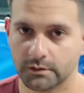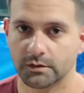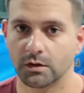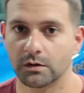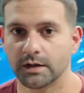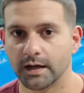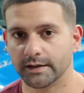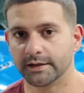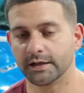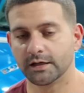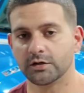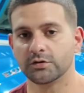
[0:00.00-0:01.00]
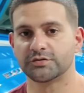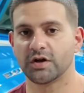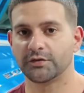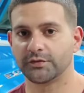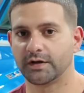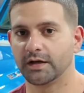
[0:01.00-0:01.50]
So I needed a new
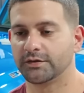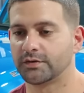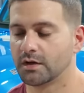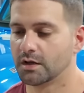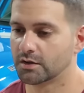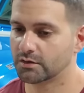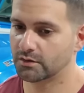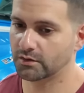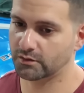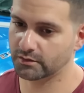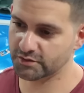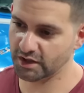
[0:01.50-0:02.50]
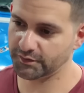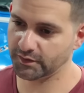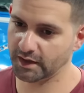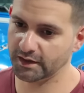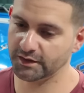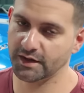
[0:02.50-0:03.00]
transfer case. The transfer
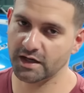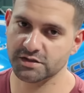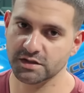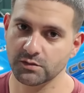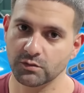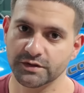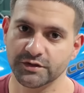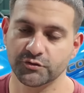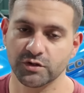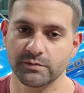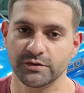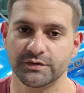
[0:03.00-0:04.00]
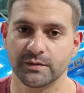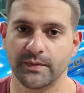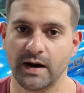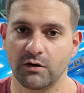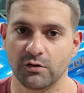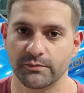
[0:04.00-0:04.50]
case is actually what distributes the
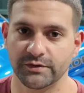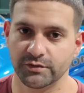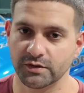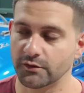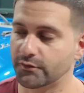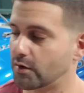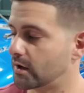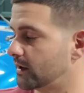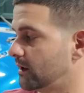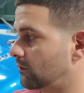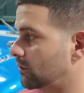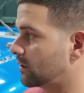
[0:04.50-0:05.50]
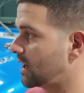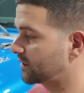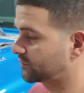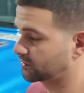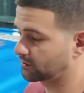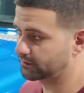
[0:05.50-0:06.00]
power between the front and rear
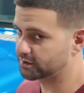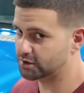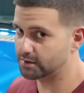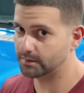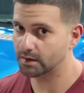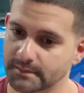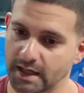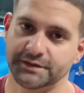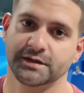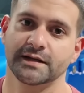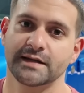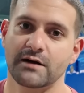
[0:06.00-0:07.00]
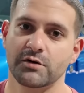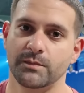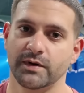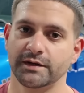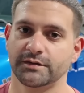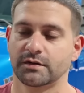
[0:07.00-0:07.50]
axles of the Jeep. Had to get that
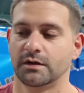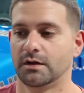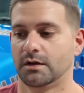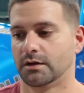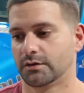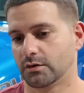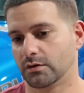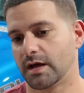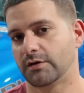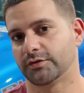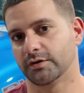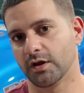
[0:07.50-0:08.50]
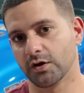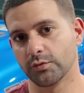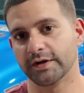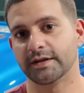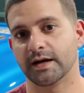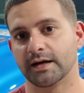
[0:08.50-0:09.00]
replaced. So that was another
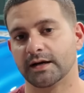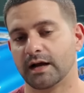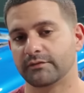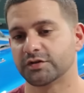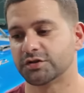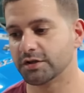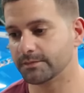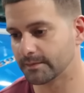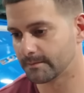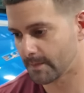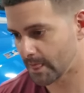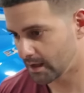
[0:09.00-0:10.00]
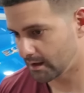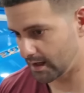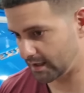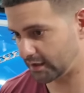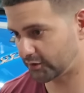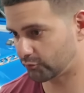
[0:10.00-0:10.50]
week that I didn't have the Jeep.
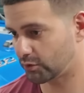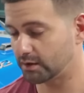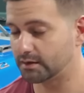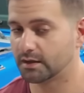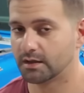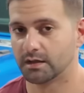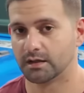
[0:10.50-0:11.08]
And guess what?